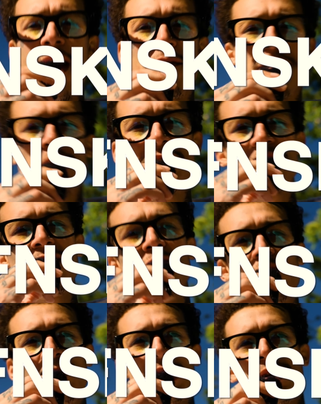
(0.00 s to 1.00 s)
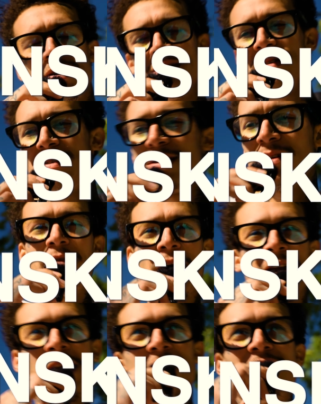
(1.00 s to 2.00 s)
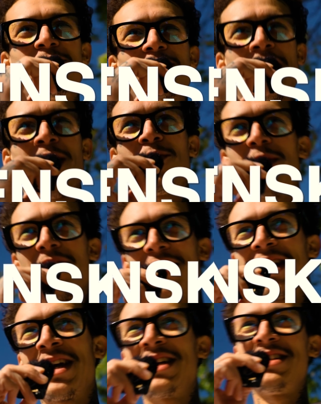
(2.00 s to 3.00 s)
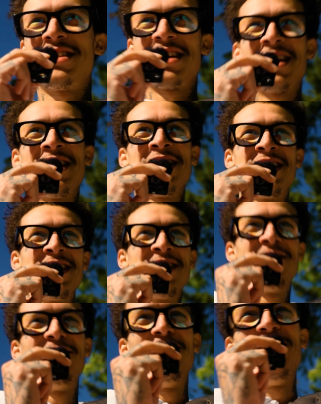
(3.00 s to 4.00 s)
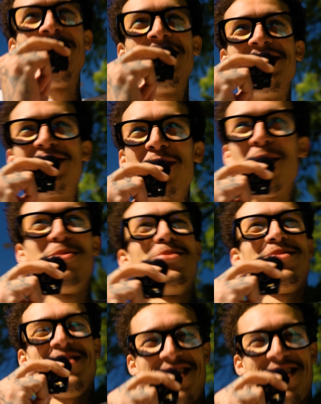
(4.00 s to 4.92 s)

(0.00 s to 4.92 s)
FNSKU means financial network niggas in trouble.